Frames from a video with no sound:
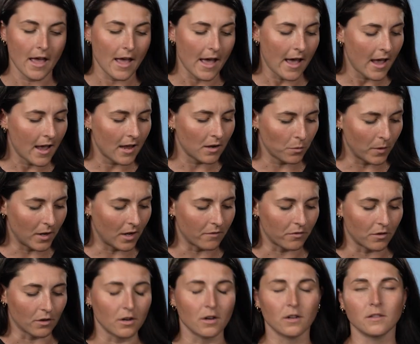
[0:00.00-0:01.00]
And we
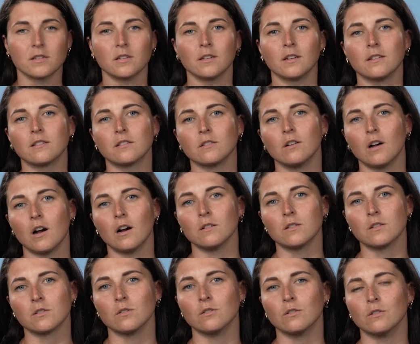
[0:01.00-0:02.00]
have the Continental
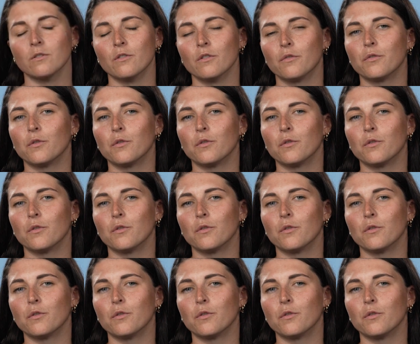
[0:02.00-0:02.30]
outsole